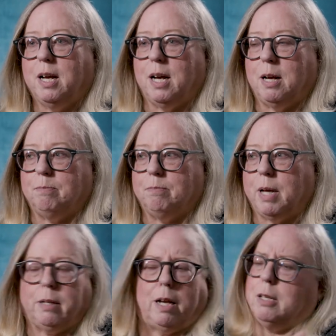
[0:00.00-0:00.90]
Um,
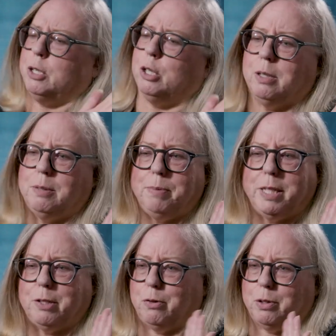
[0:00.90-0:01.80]
and I, I, shouldn't
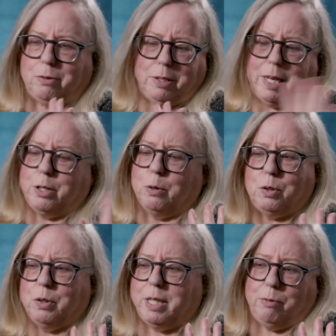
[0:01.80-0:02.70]
be just say don't
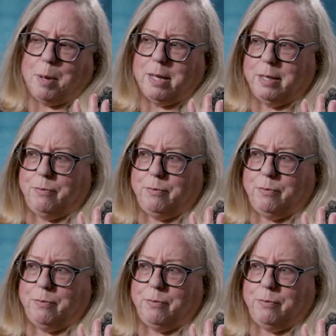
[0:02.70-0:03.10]
do a TV pilot.